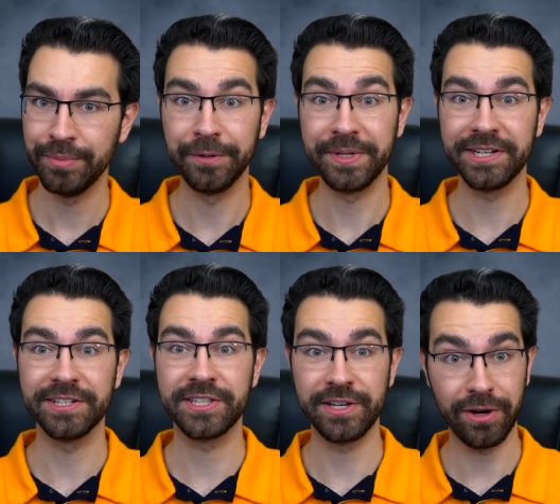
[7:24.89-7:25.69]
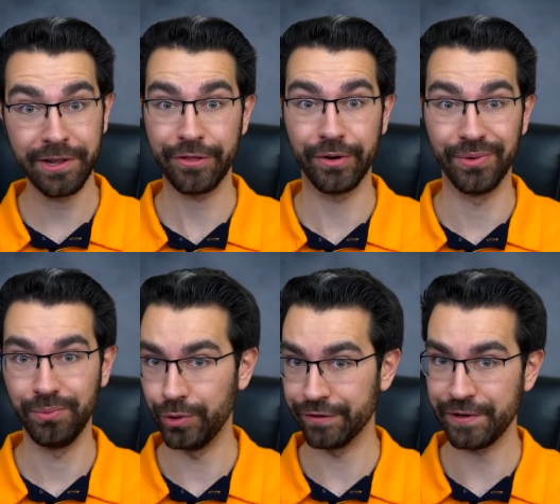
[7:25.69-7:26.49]
but because the author
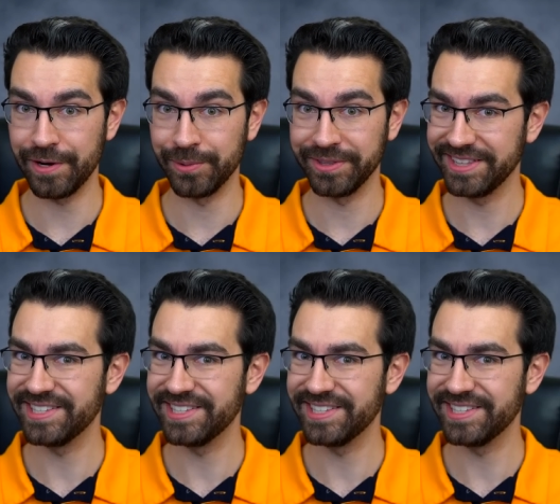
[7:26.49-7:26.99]
would have known